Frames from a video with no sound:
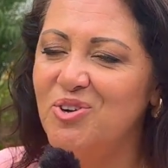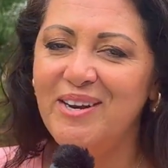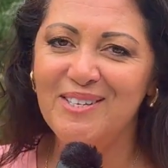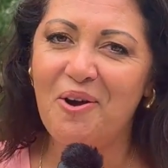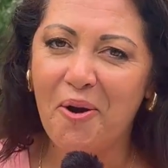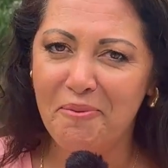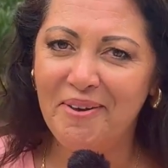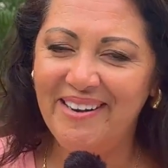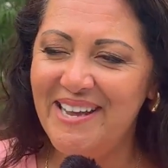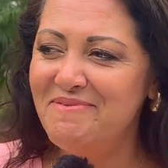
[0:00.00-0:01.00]
not to harp
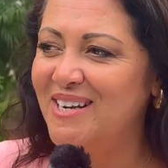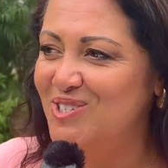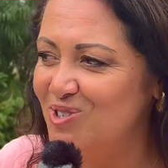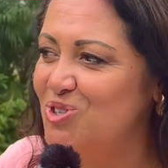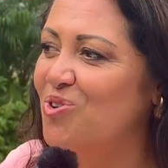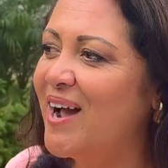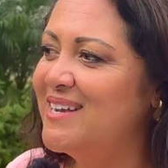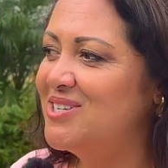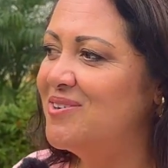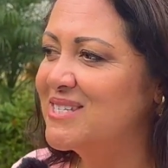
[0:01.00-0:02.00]
on it, but I do
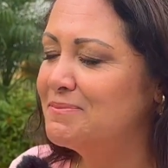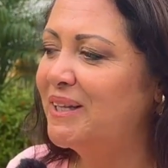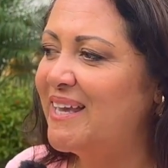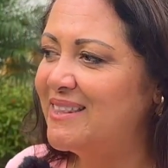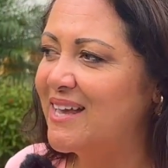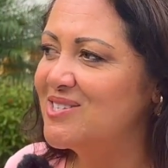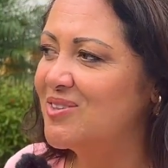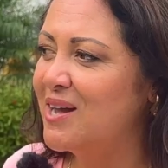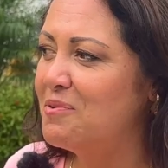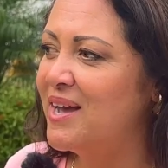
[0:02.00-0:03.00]
try to explain that, so
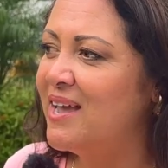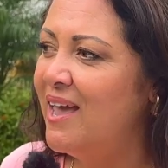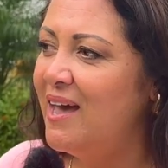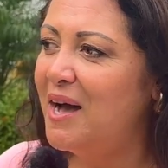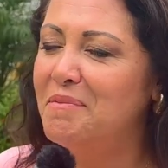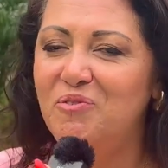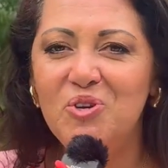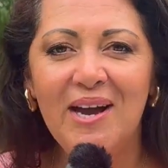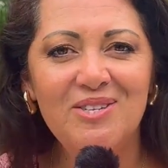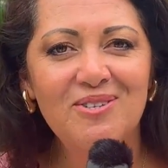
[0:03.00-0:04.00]
that way if
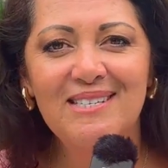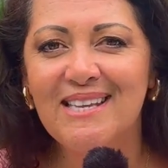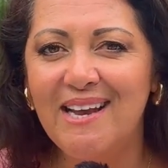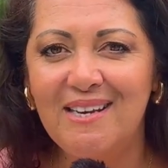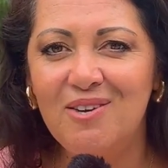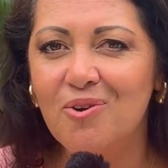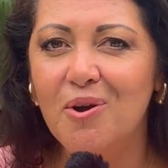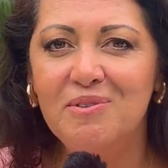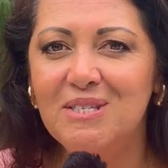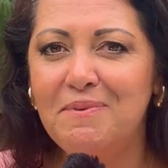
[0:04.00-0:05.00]
you guys are designing your
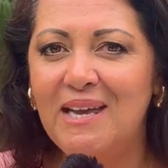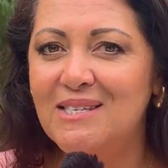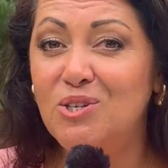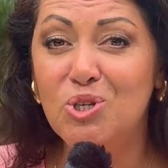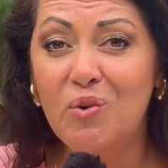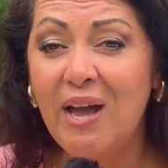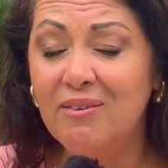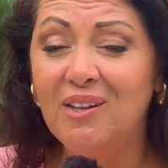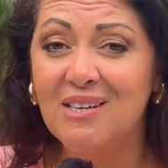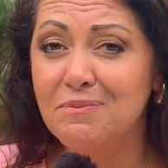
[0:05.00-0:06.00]
own space and you don't have
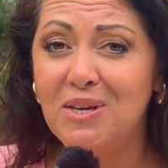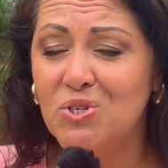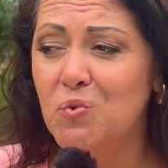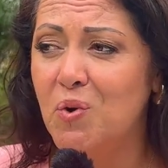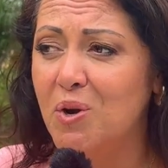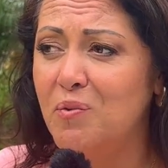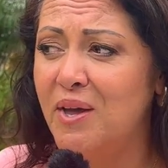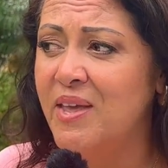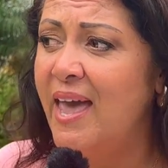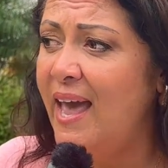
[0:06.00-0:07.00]
a lot of space to work
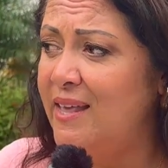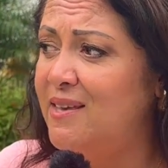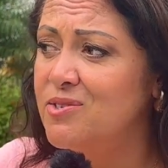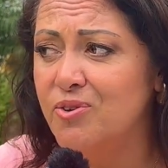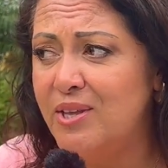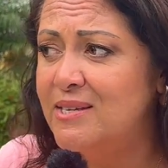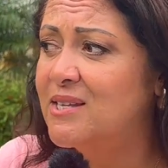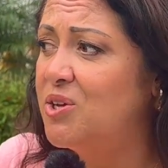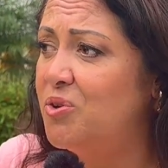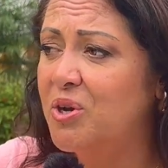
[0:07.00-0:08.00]
with, hey, these are things
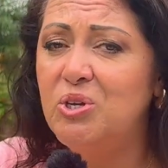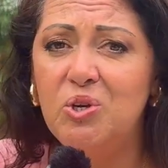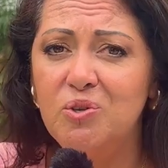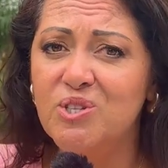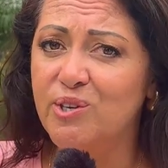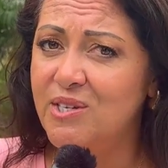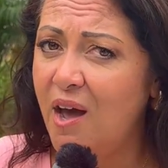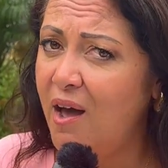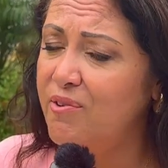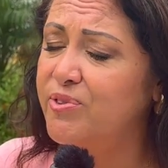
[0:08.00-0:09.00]
that you can use. They're
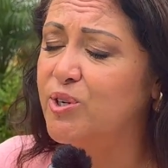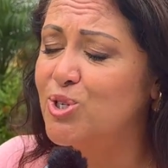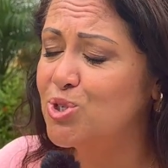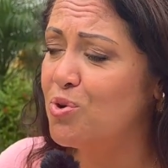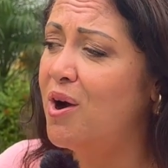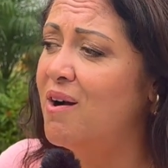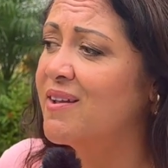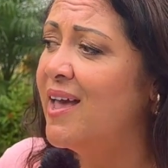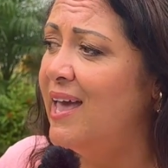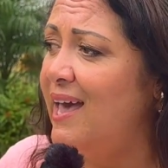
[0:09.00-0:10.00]
tough, they're
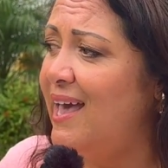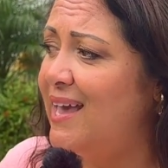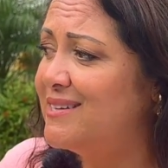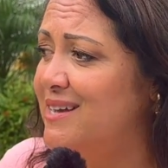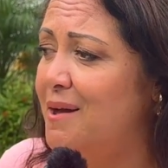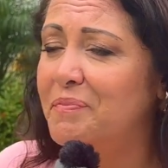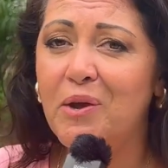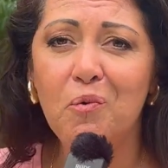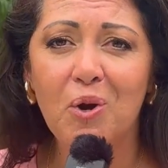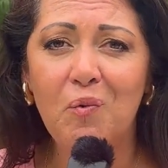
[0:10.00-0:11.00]
strong, and
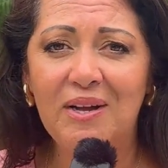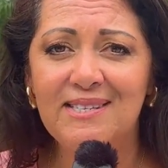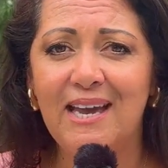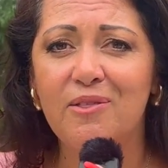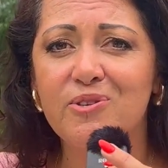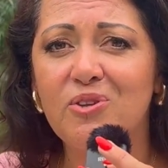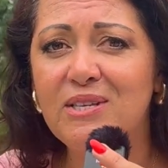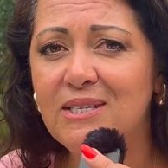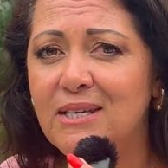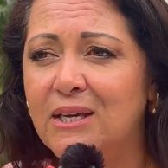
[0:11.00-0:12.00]
they work well together. So
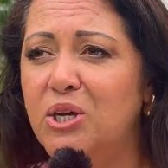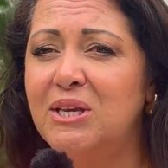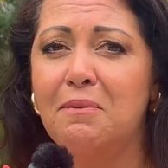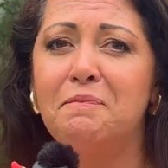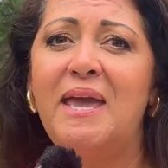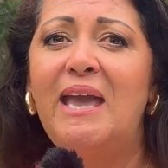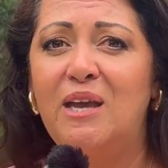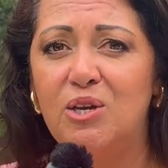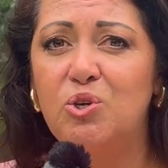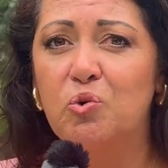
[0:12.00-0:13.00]
this is a good
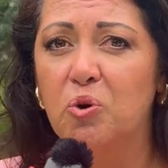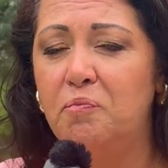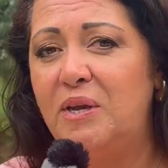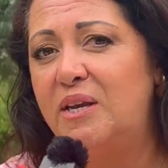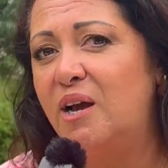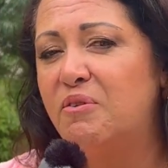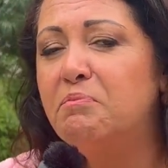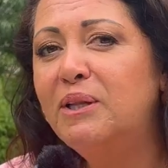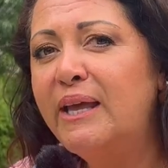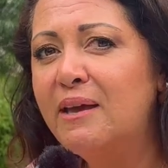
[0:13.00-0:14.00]
companion grouping of a
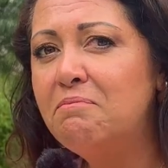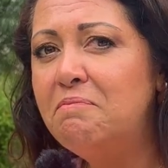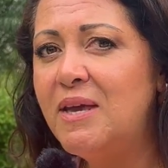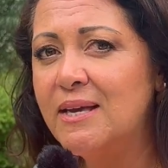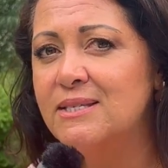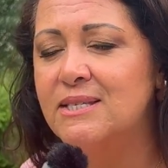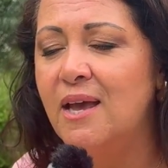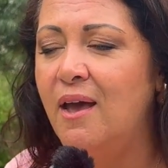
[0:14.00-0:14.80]
plant mix